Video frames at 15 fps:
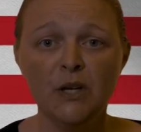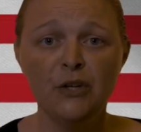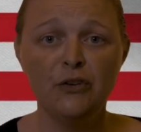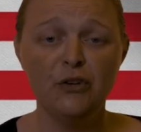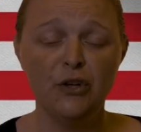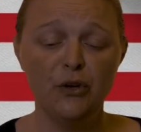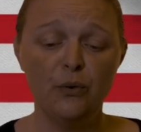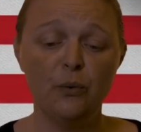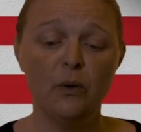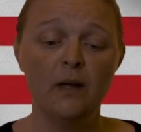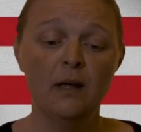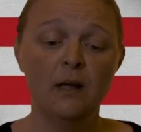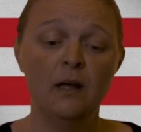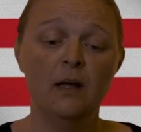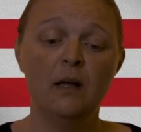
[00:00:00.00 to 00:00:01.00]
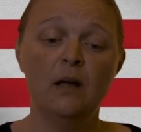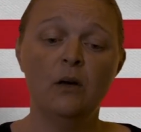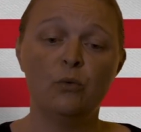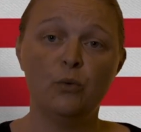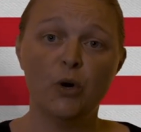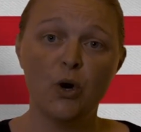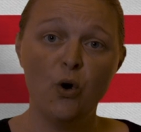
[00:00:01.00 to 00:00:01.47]
to
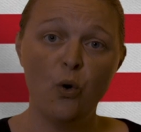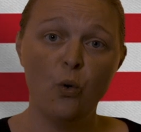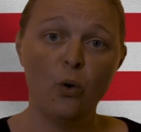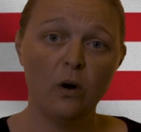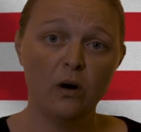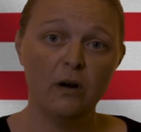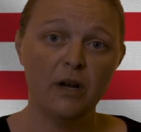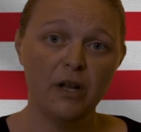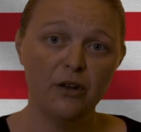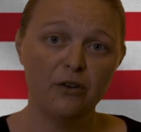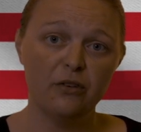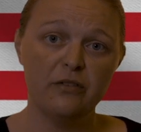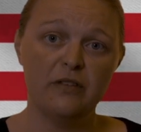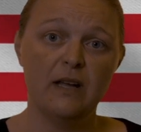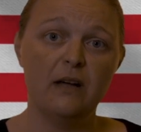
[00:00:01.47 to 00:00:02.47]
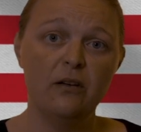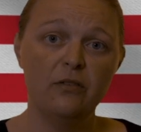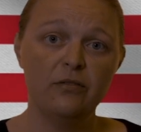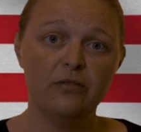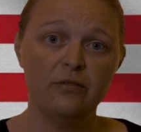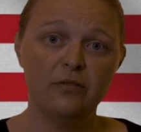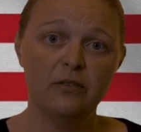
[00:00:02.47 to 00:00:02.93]
record
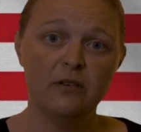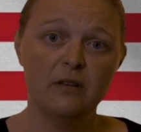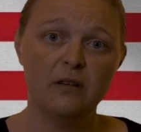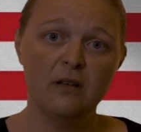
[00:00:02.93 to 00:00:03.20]
yourself